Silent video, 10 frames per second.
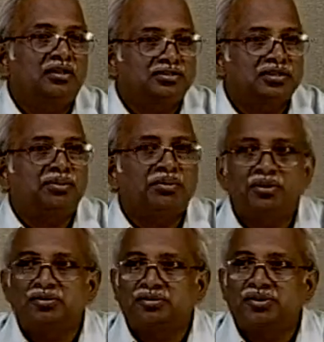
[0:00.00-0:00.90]
some
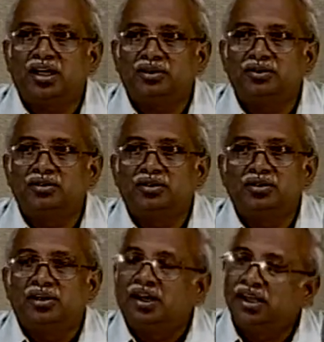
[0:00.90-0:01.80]
amount of cargo
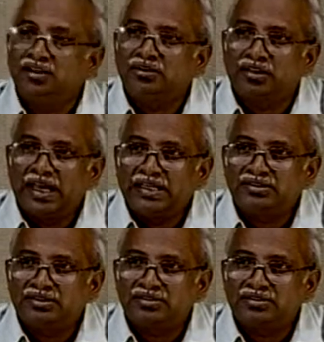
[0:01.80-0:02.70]
along the
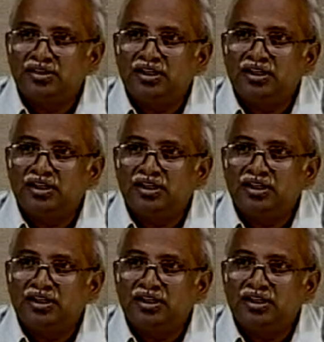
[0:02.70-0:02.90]
Ganges,